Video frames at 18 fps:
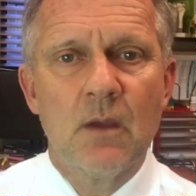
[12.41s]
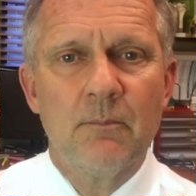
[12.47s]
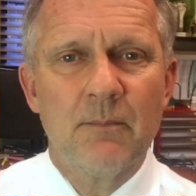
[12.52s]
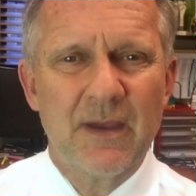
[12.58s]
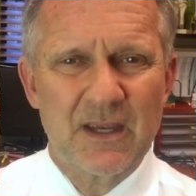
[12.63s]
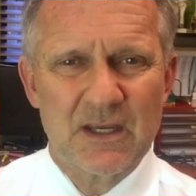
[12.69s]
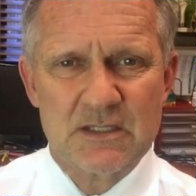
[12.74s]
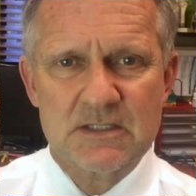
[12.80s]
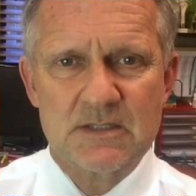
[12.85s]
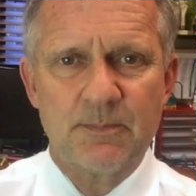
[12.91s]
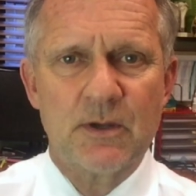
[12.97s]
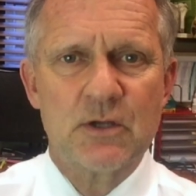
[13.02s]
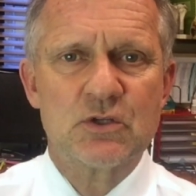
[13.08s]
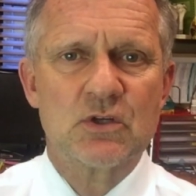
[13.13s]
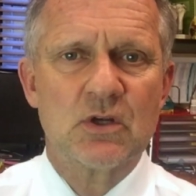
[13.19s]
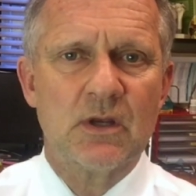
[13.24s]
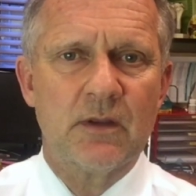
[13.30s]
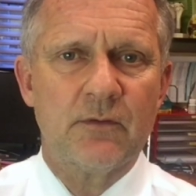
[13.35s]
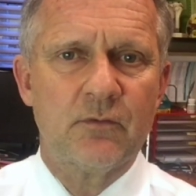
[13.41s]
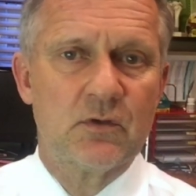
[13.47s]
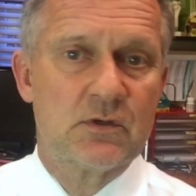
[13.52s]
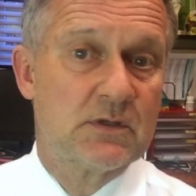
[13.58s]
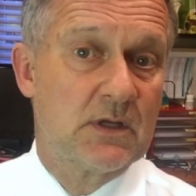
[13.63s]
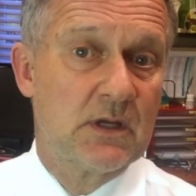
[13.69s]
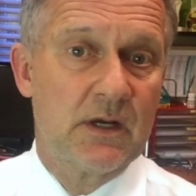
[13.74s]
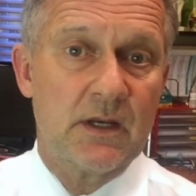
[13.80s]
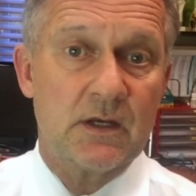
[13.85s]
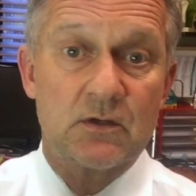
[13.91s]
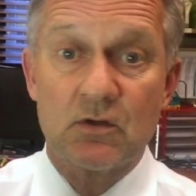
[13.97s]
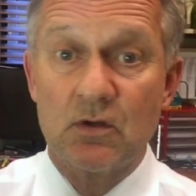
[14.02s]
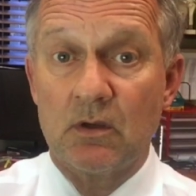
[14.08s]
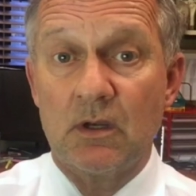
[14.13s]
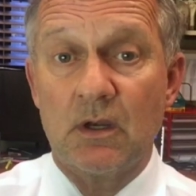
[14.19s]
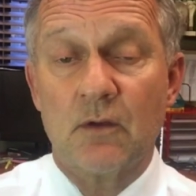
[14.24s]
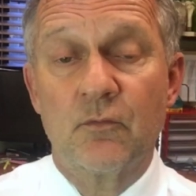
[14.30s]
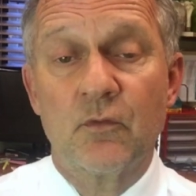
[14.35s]
Make a special effort to connect to,
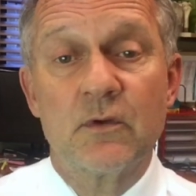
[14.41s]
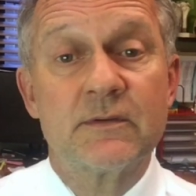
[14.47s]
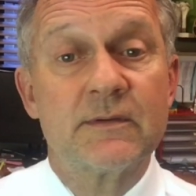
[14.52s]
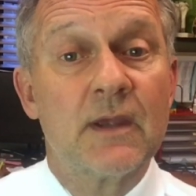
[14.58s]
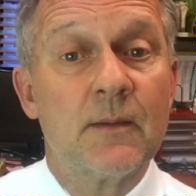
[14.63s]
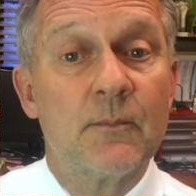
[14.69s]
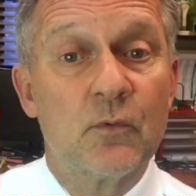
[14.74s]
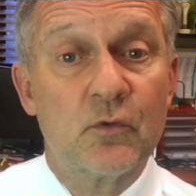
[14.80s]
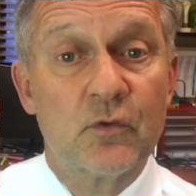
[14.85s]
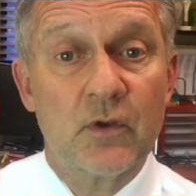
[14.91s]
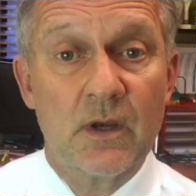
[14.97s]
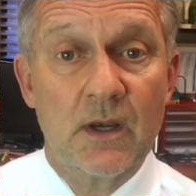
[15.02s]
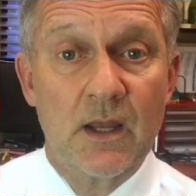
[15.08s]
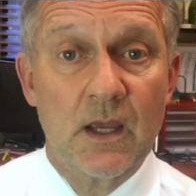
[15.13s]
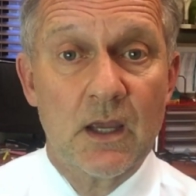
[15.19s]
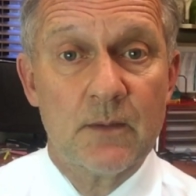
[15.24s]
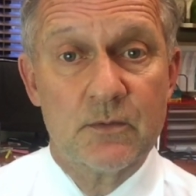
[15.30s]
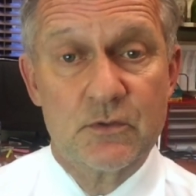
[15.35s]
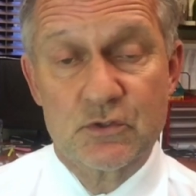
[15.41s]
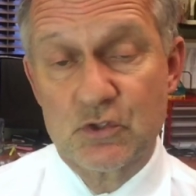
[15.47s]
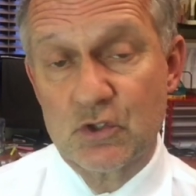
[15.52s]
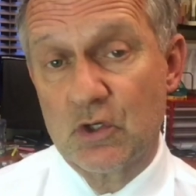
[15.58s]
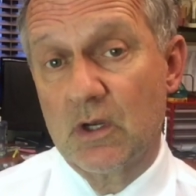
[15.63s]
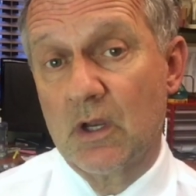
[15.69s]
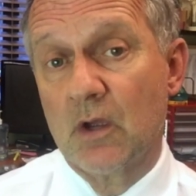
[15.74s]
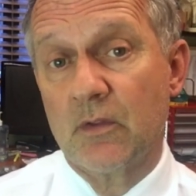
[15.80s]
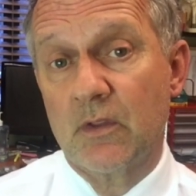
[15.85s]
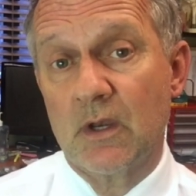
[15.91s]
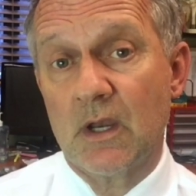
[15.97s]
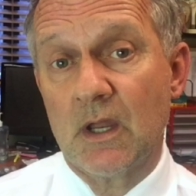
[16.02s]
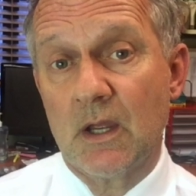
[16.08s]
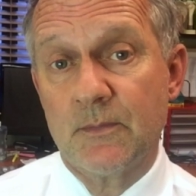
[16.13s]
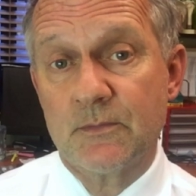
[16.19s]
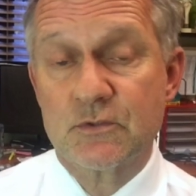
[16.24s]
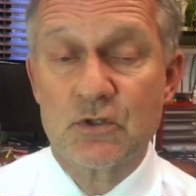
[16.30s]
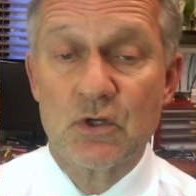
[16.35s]
you know, for example, to your neighbours. Do you know their
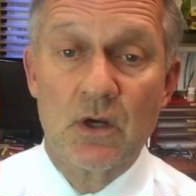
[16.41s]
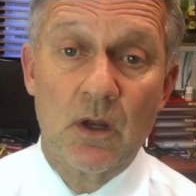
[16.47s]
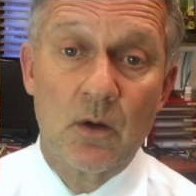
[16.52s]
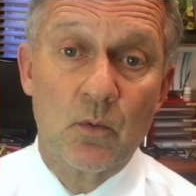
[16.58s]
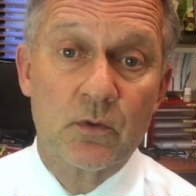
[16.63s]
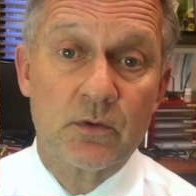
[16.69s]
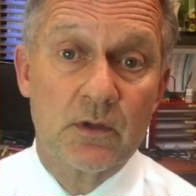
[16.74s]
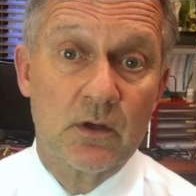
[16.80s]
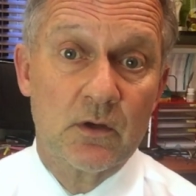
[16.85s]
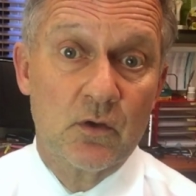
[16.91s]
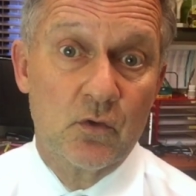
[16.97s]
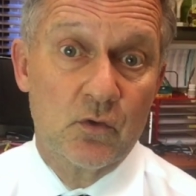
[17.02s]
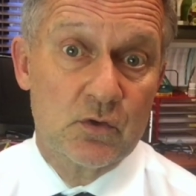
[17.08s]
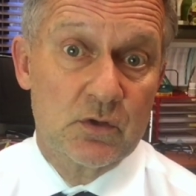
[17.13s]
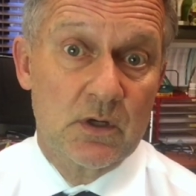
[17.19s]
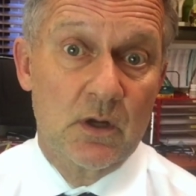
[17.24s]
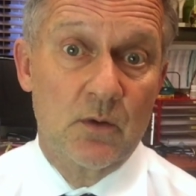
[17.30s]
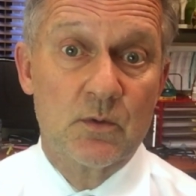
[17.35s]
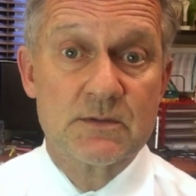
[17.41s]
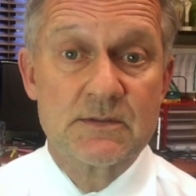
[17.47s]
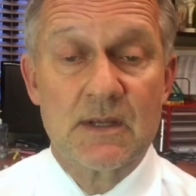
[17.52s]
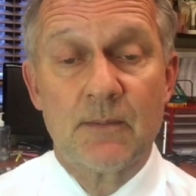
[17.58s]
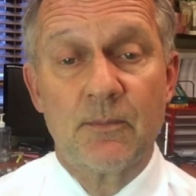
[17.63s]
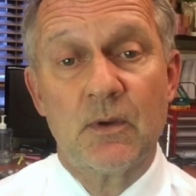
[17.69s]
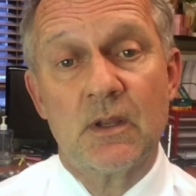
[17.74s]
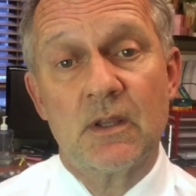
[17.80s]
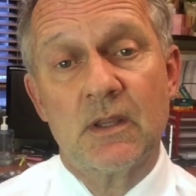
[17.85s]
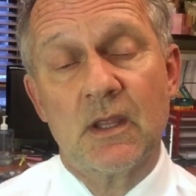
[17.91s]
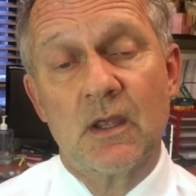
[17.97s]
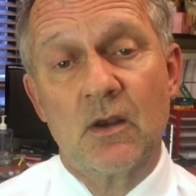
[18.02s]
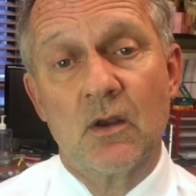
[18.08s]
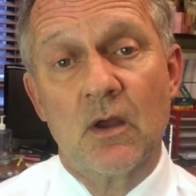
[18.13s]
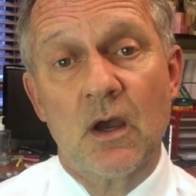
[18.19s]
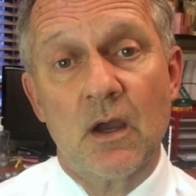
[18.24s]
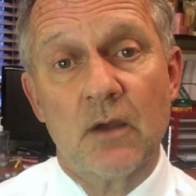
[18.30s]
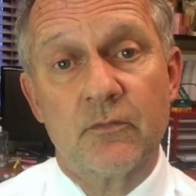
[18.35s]
names? Do you know what they do? Do you know what's happening in their
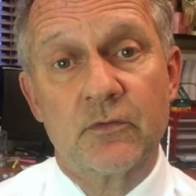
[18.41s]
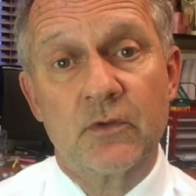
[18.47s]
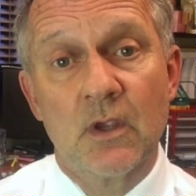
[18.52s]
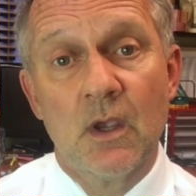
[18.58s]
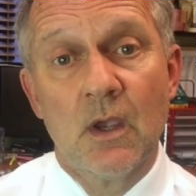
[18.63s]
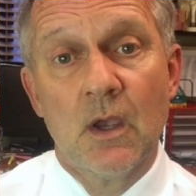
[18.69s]
lives?